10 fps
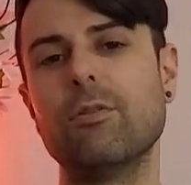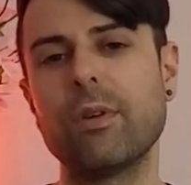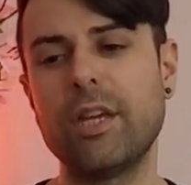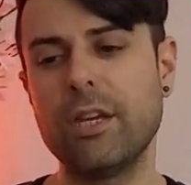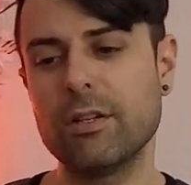
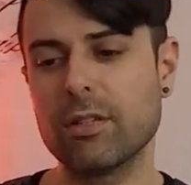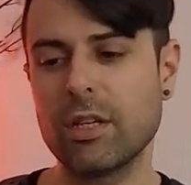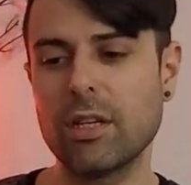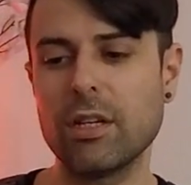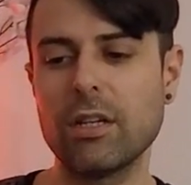
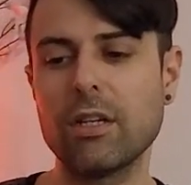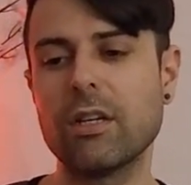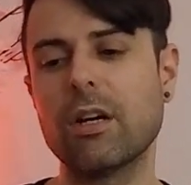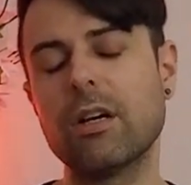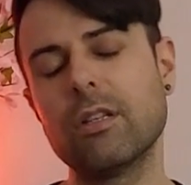healing
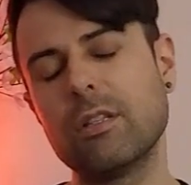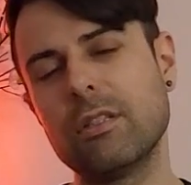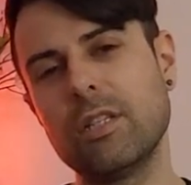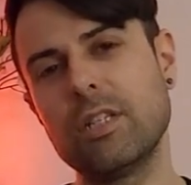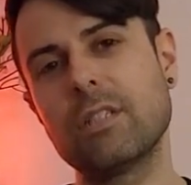
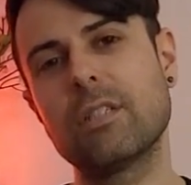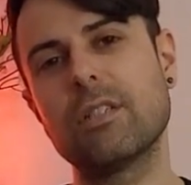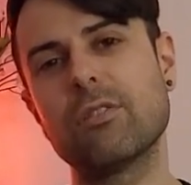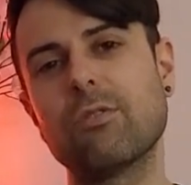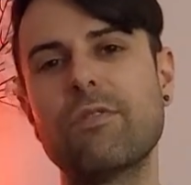these
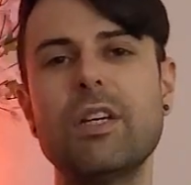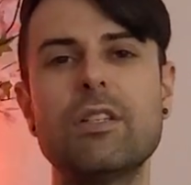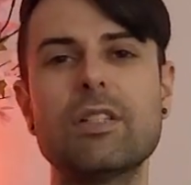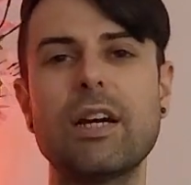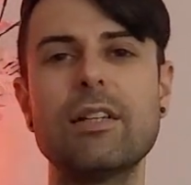sort of
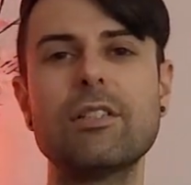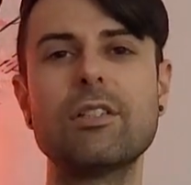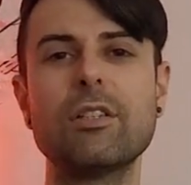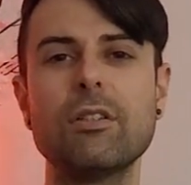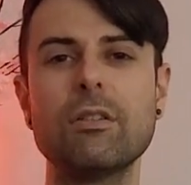hidden sides
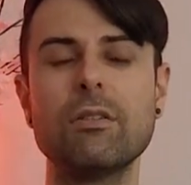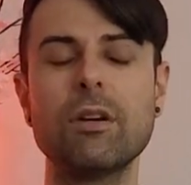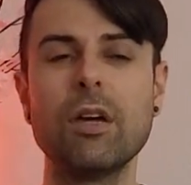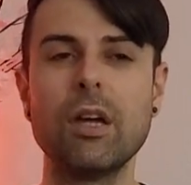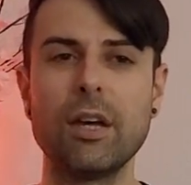to you
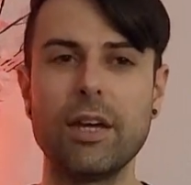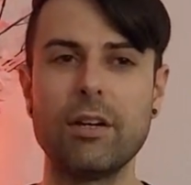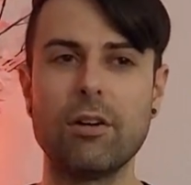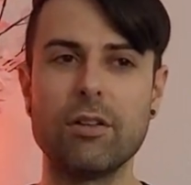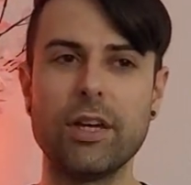and
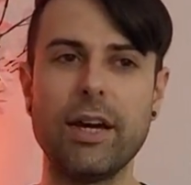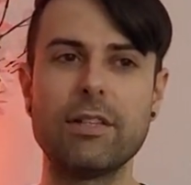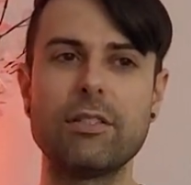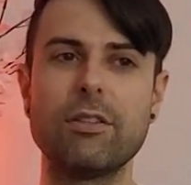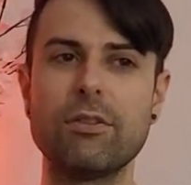all that.
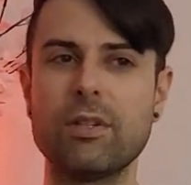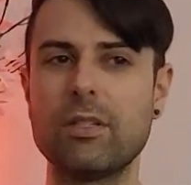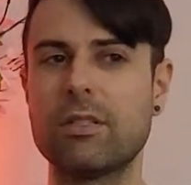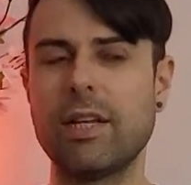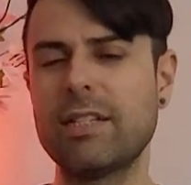So
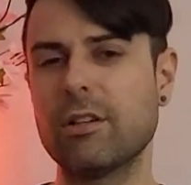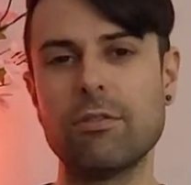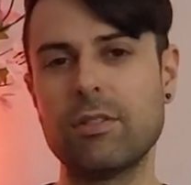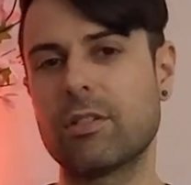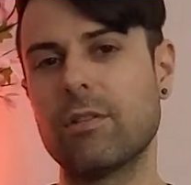that's
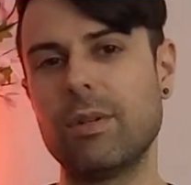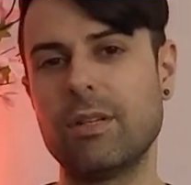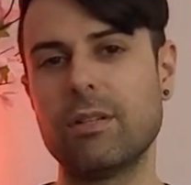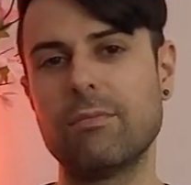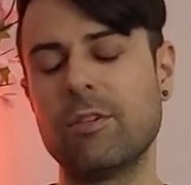always going to be
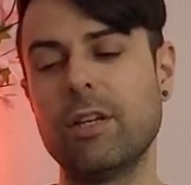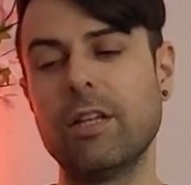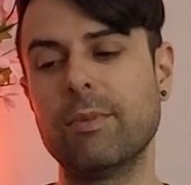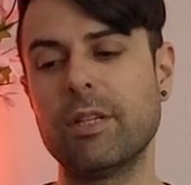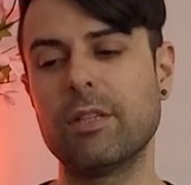an
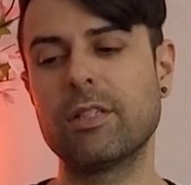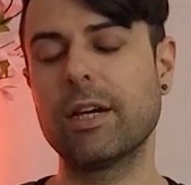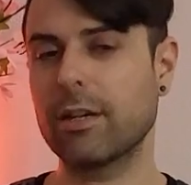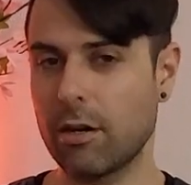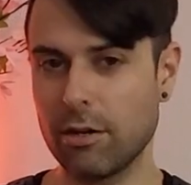element. The
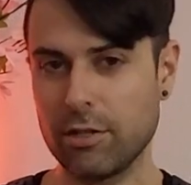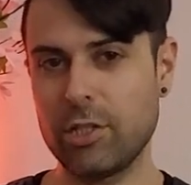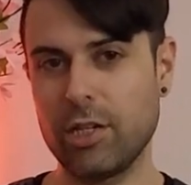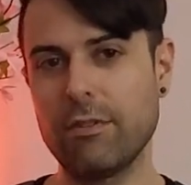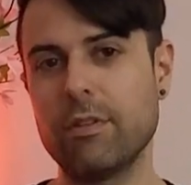
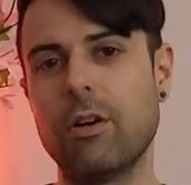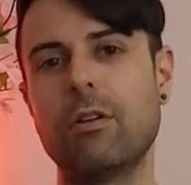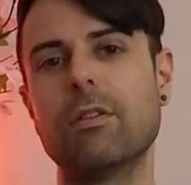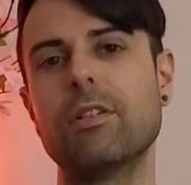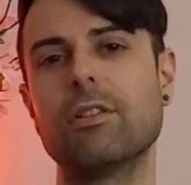psychology of it
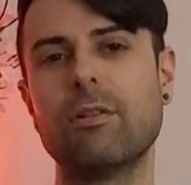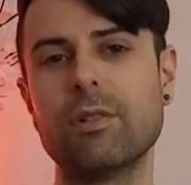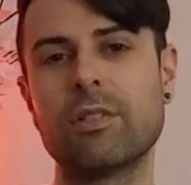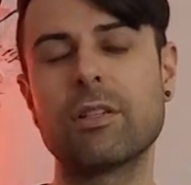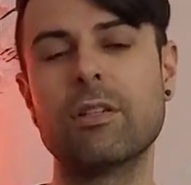all is
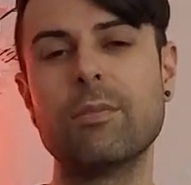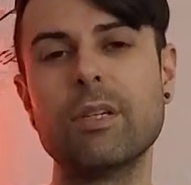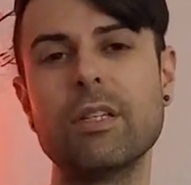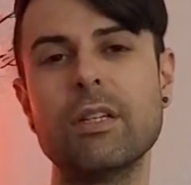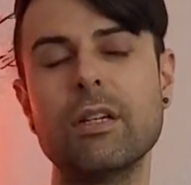always going to
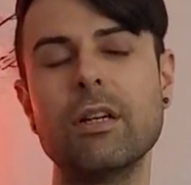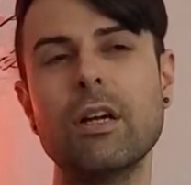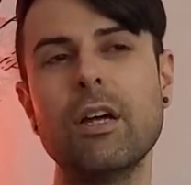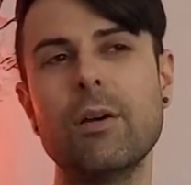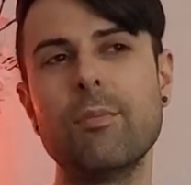be there.
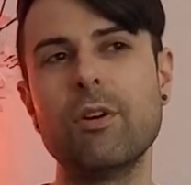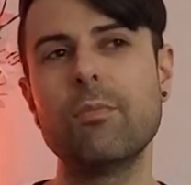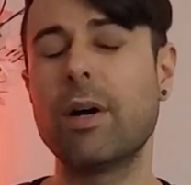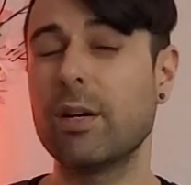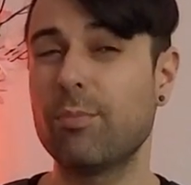But
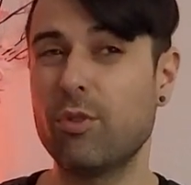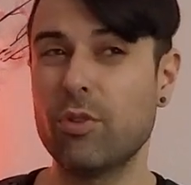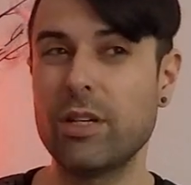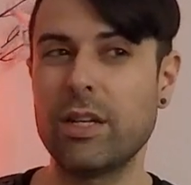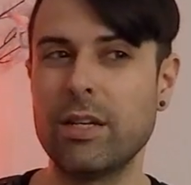my
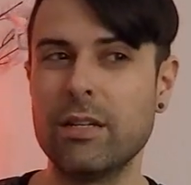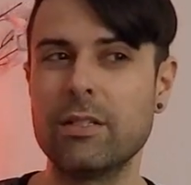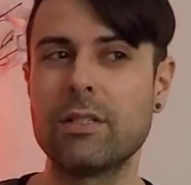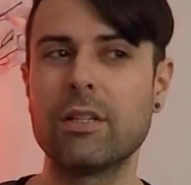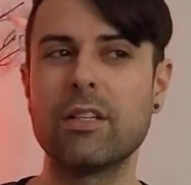point
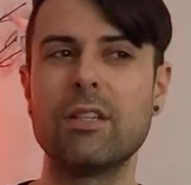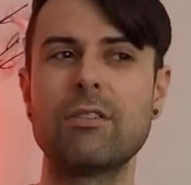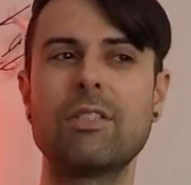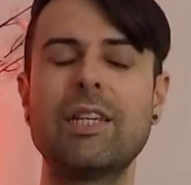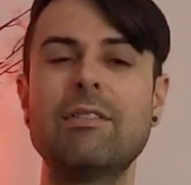is there
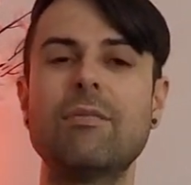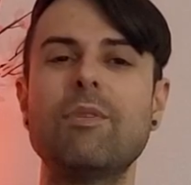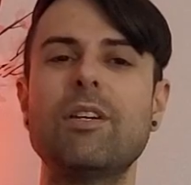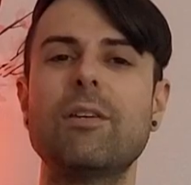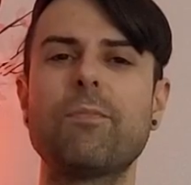seems to
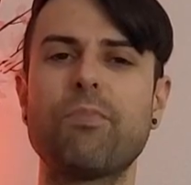be